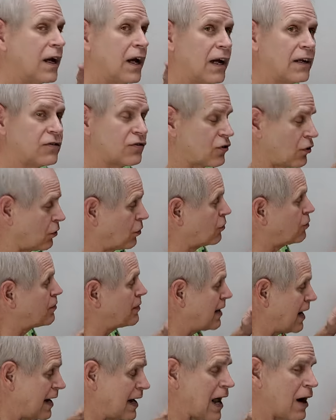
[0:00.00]
And so
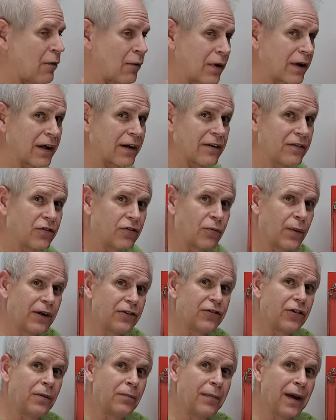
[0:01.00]
now we're going to
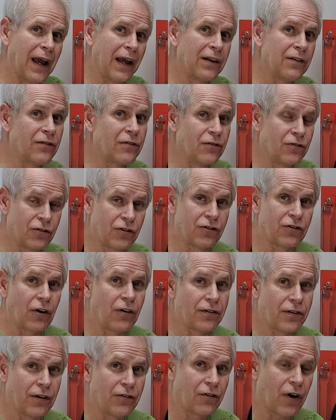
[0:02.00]
switch them and
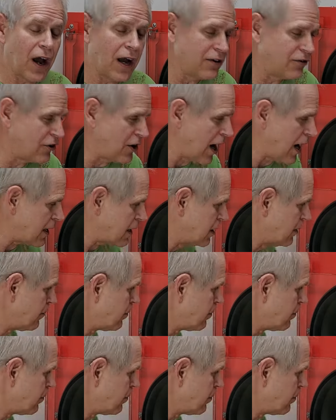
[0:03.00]
start the dry check.